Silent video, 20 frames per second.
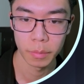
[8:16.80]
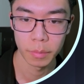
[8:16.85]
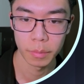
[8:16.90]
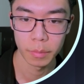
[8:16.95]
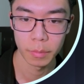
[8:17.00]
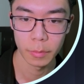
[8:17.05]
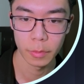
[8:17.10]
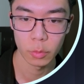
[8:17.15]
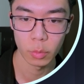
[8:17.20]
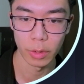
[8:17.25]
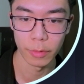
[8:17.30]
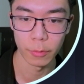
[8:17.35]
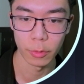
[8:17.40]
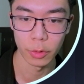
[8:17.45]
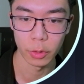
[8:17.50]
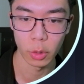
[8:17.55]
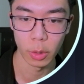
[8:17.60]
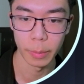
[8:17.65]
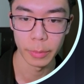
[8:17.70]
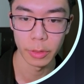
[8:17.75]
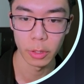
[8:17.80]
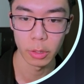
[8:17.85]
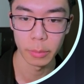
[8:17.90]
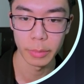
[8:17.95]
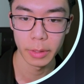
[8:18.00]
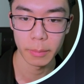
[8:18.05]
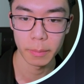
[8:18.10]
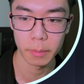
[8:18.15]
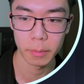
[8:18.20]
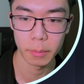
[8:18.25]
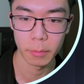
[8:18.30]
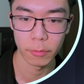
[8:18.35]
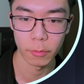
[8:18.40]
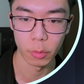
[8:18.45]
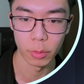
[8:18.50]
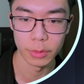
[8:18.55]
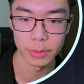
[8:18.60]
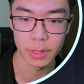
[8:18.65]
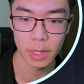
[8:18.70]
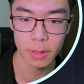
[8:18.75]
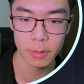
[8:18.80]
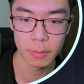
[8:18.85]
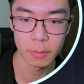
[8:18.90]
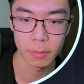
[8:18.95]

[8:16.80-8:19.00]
let's wait for it to go up a little bit before we sell.